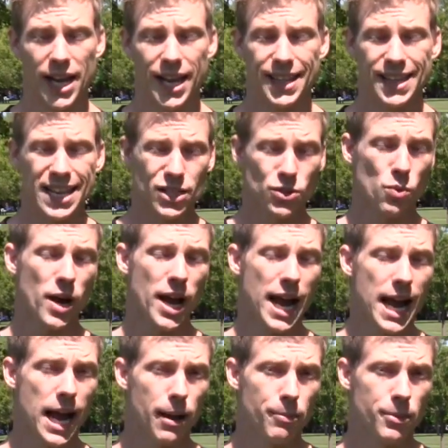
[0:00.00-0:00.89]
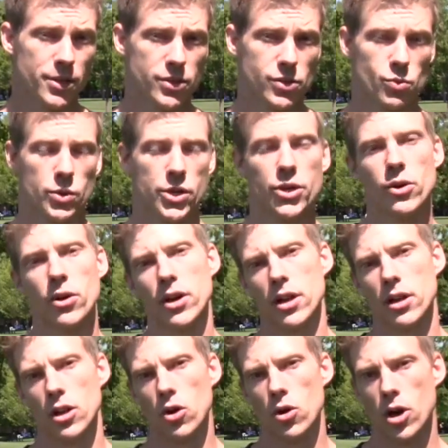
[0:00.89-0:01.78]
And that's what happens when you go
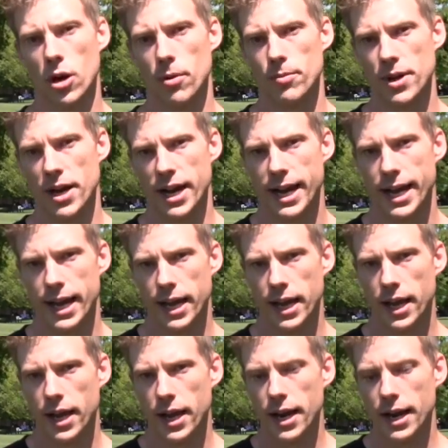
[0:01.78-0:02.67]
on a low carb diet.